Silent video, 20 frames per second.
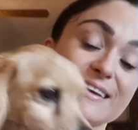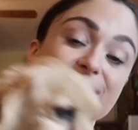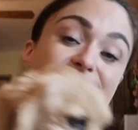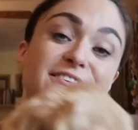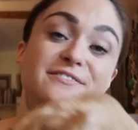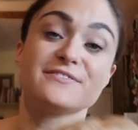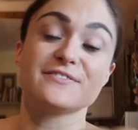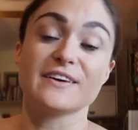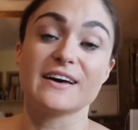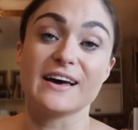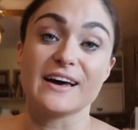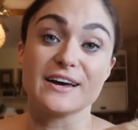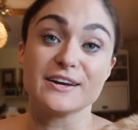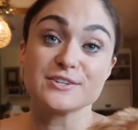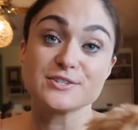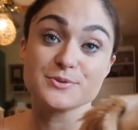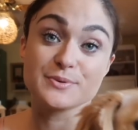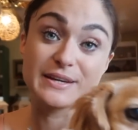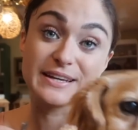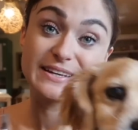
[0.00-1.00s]
if
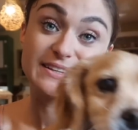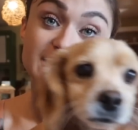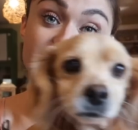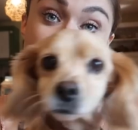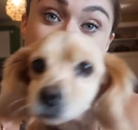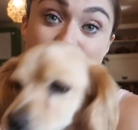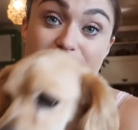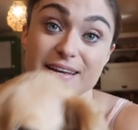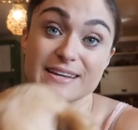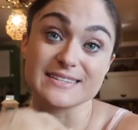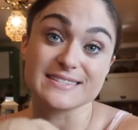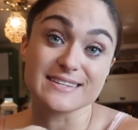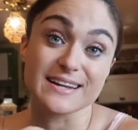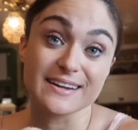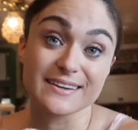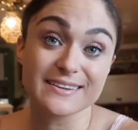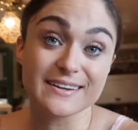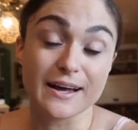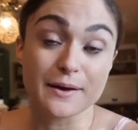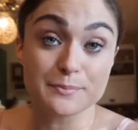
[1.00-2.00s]
doing it this way is
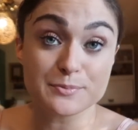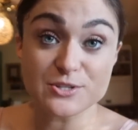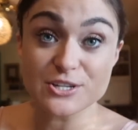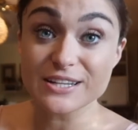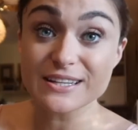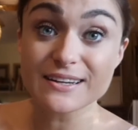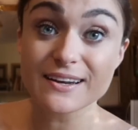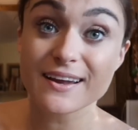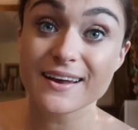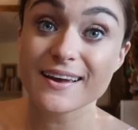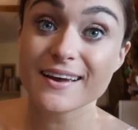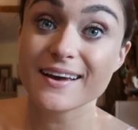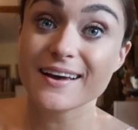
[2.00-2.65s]
not an option.